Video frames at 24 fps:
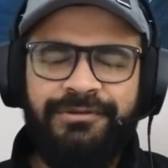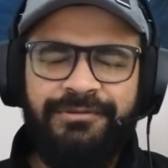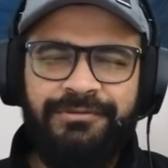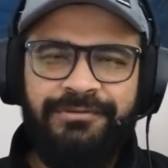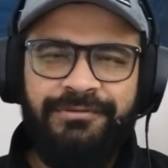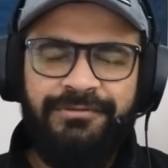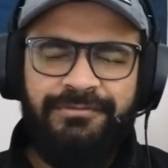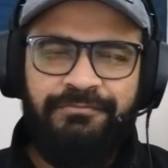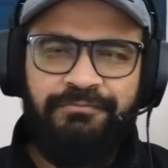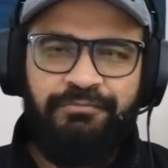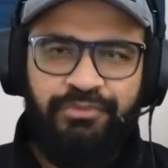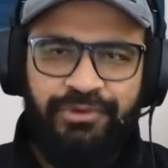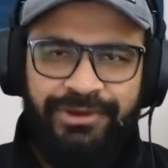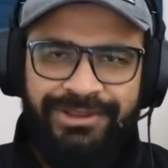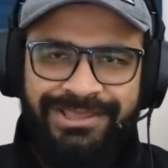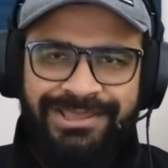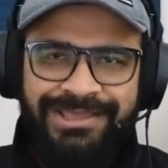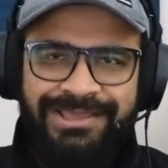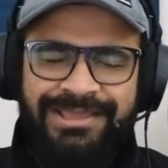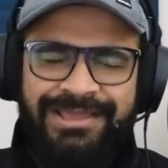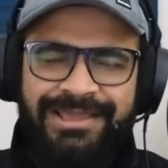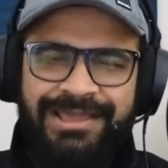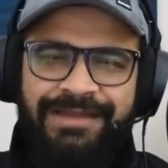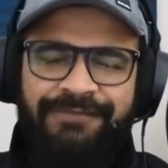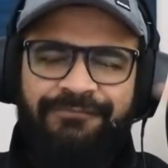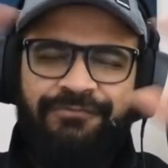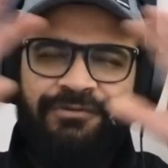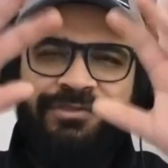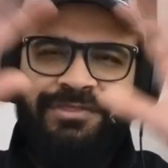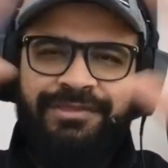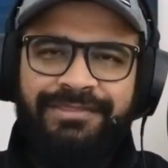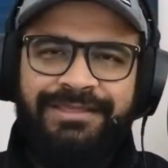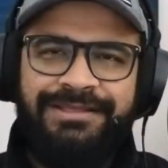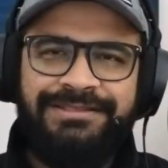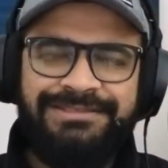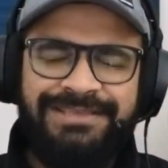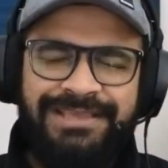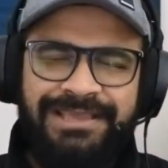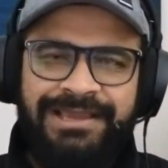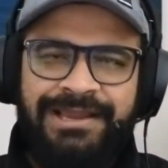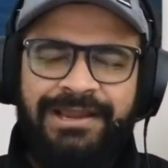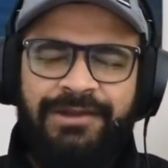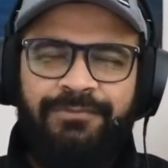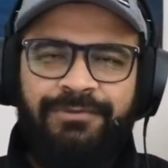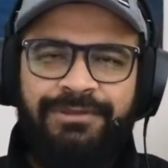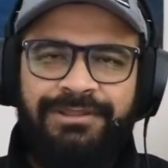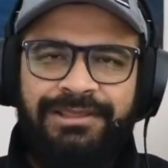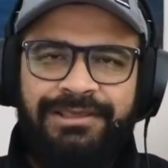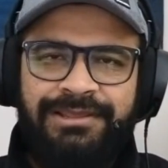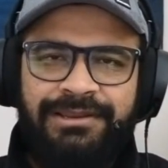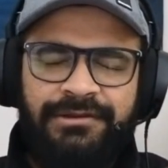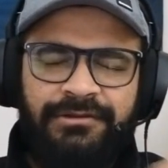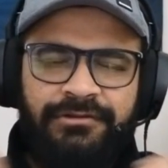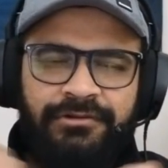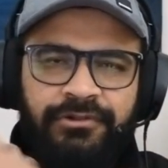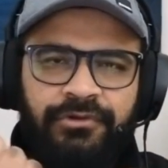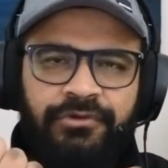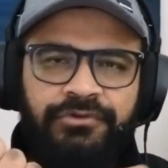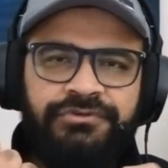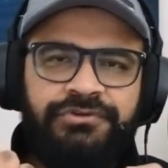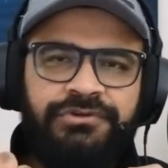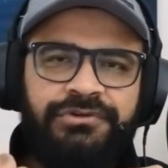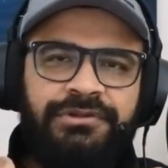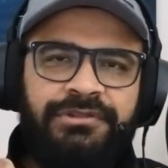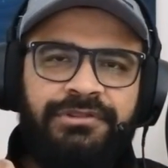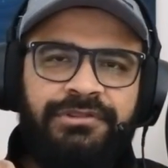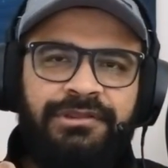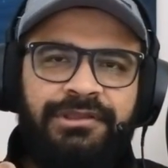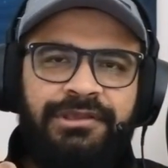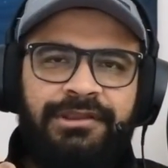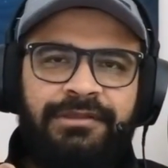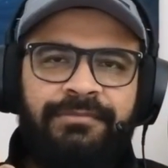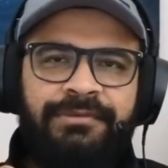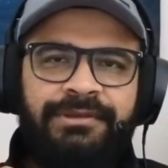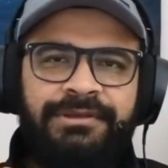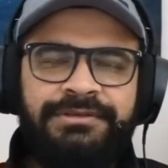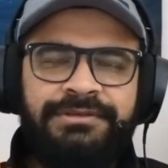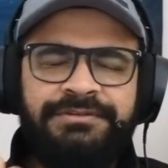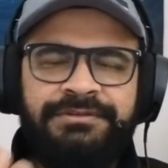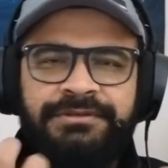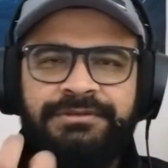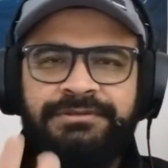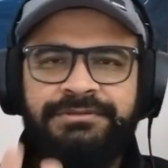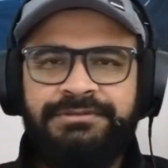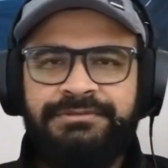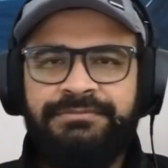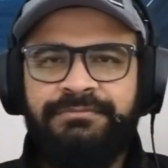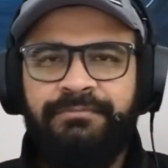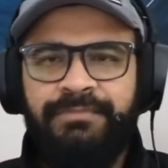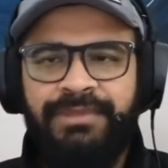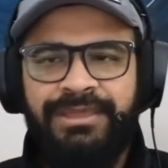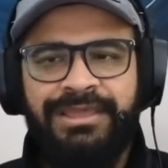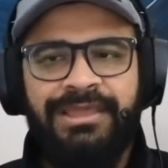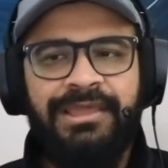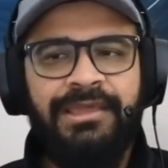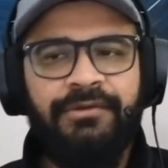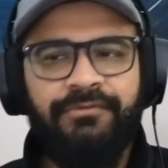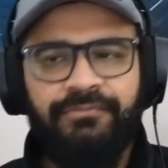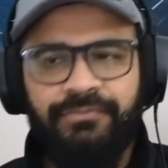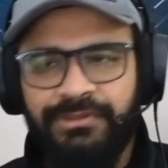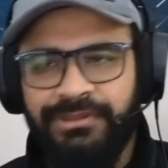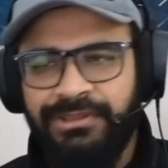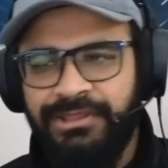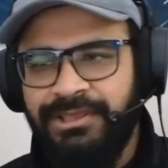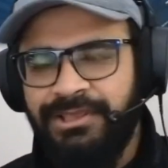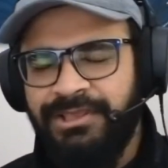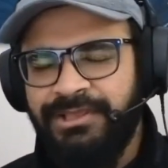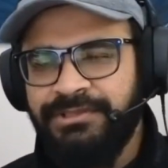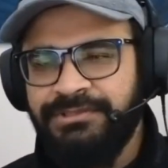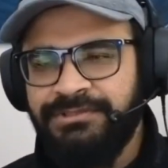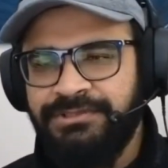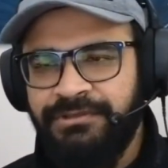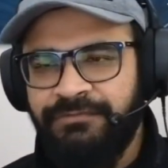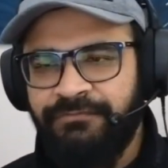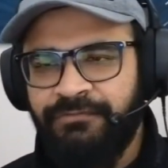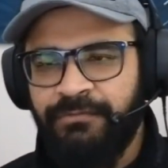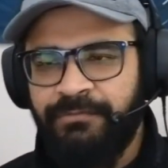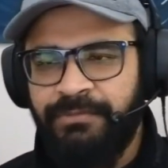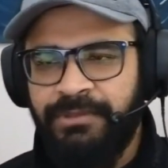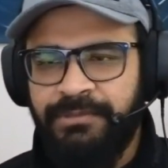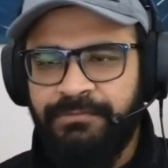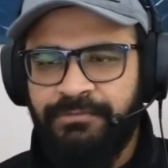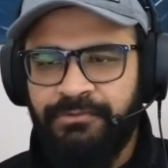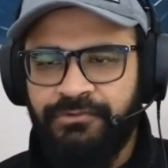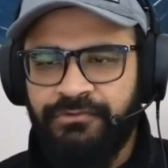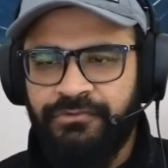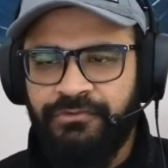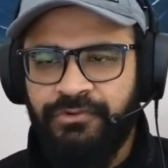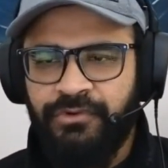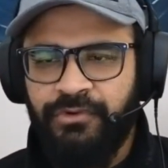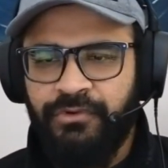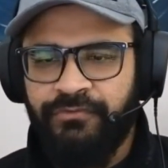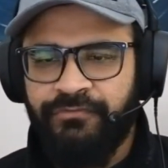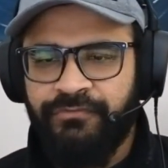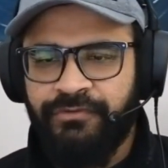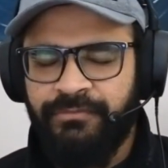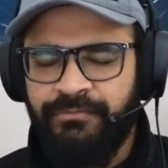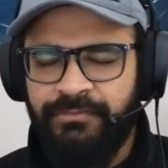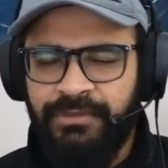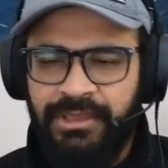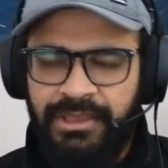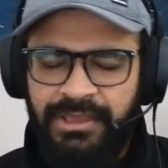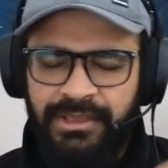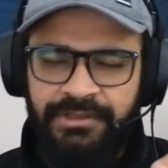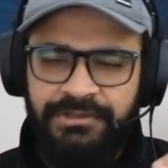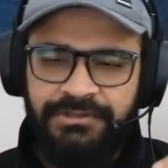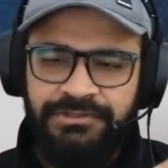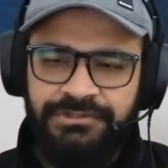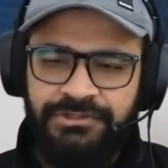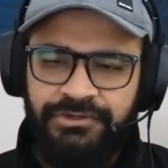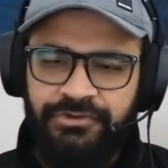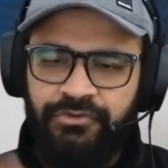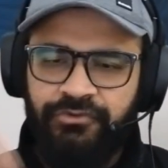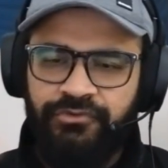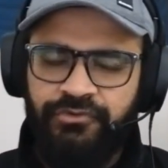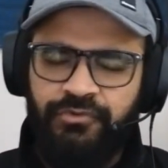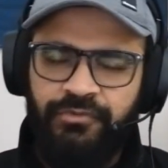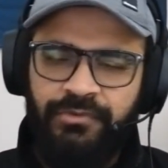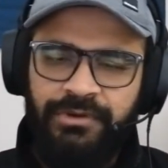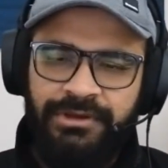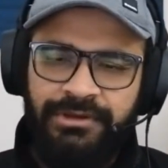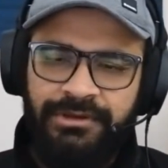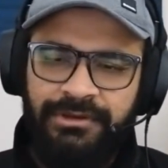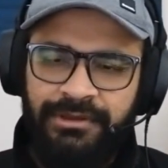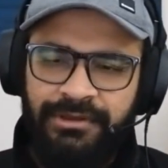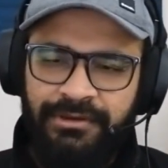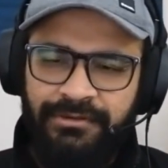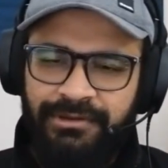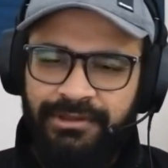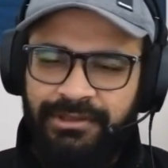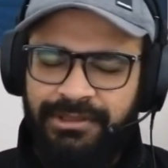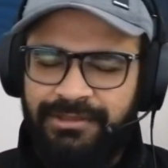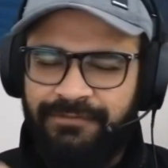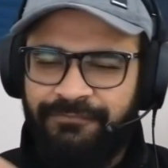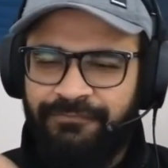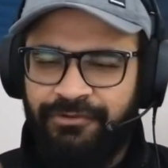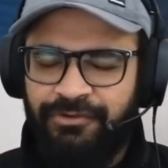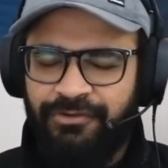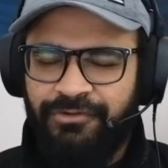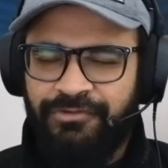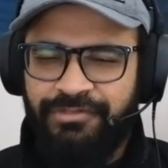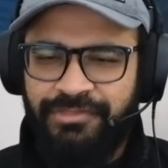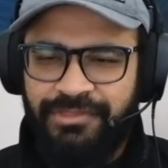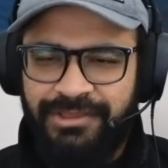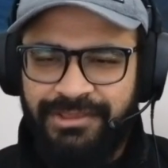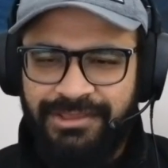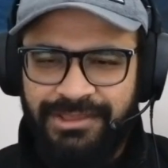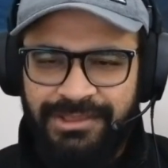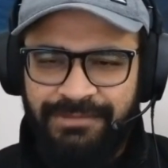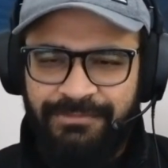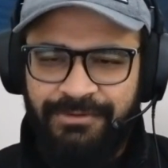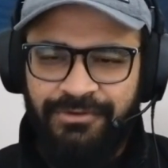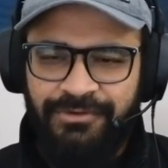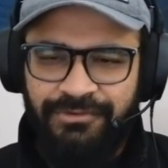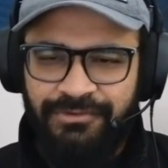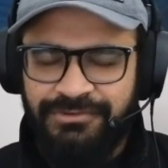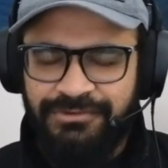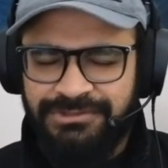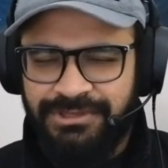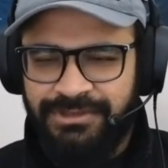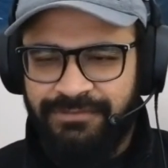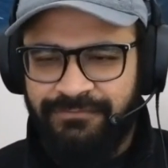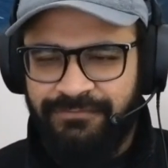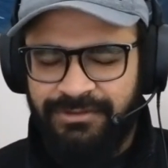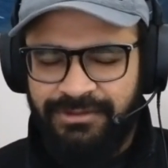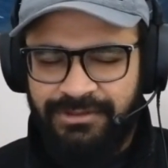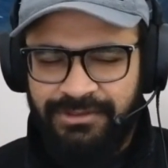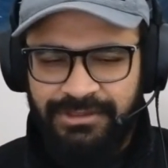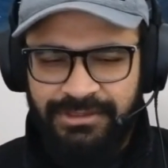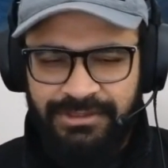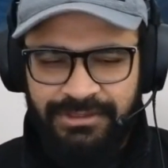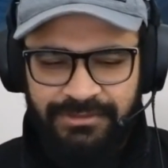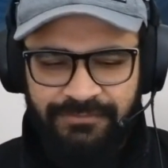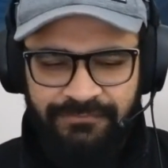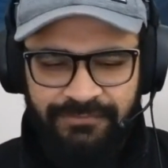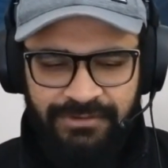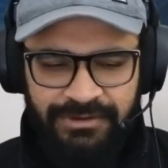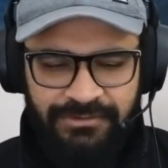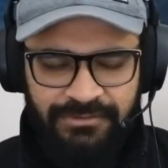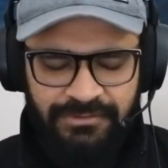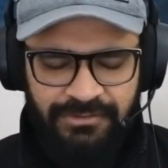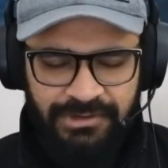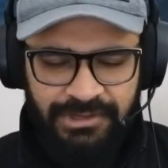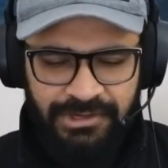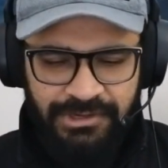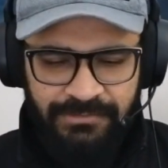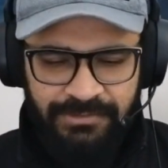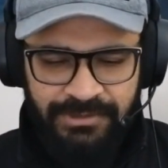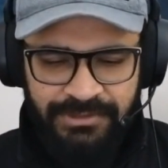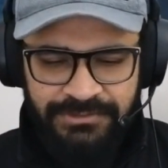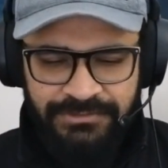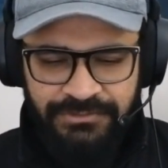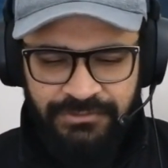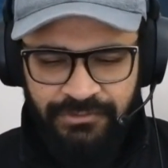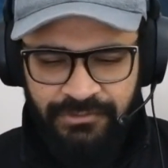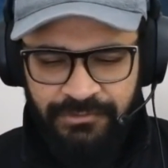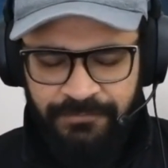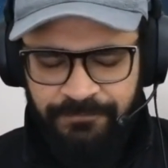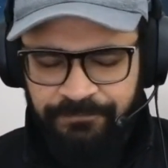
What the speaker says: bringing everything that's AI related closer to the database, is making it really easy for people to go from 0 to 1. Right? If you're thinking about using a vector database, or